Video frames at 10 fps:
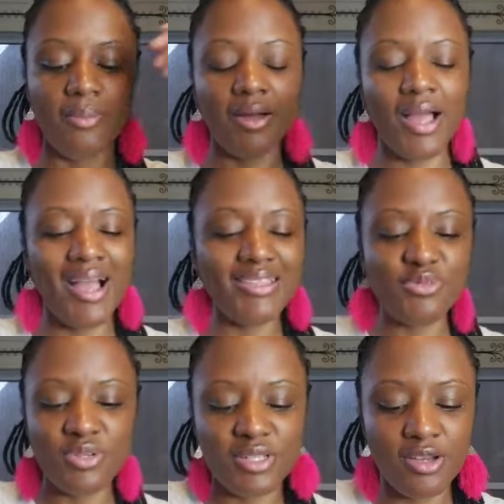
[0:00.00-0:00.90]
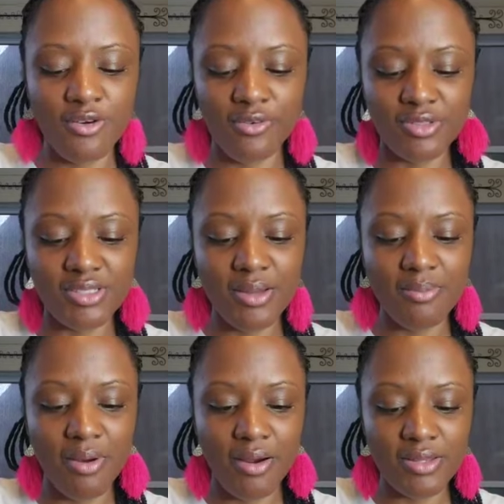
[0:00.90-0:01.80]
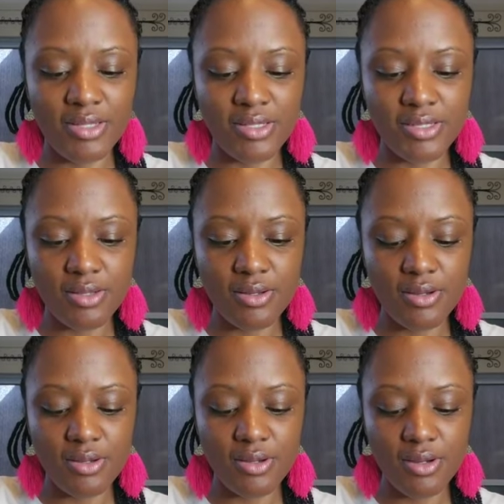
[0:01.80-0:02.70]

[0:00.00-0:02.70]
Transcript: but I just wanted to go over some part of this song.